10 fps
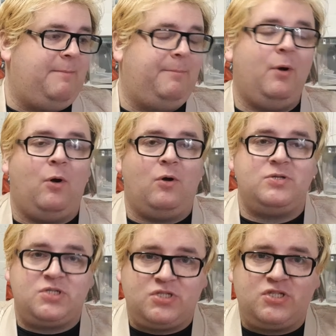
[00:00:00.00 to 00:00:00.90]
but
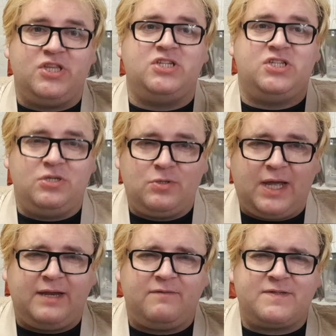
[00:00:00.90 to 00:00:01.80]
they do
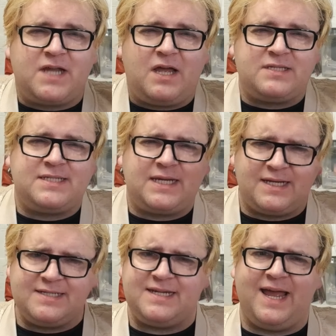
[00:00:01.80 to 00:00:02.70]
kind of start sticking
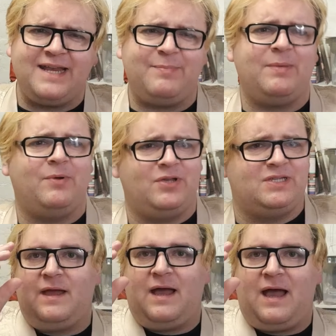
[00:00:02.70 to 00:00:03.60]
into your head a bit more.
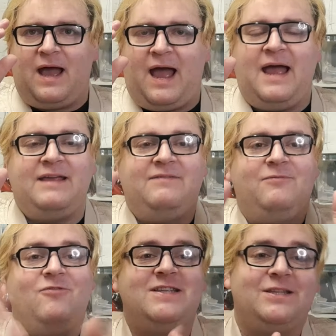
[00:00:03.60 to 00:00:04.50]
I
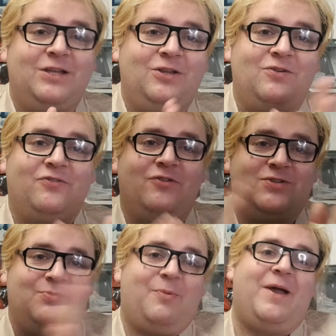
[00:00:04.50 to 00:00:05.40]
recently looked through
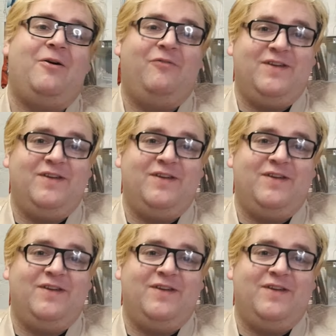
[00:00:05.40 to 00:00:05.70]
some of my old